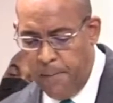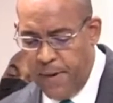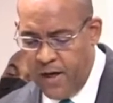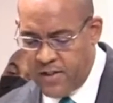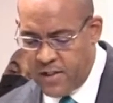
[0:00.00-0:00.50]

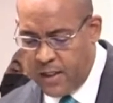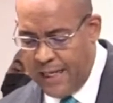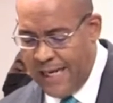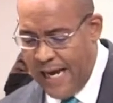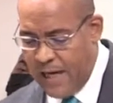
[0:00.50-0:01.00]
appears to
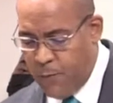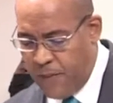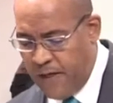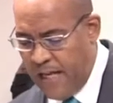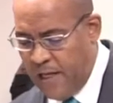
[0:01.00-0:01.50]
collide
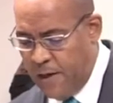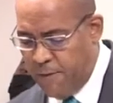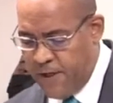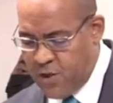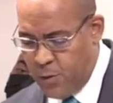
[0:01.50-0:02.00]
with an
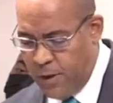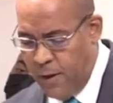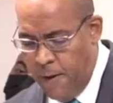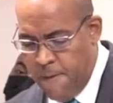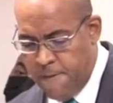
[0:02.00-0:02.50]
individual's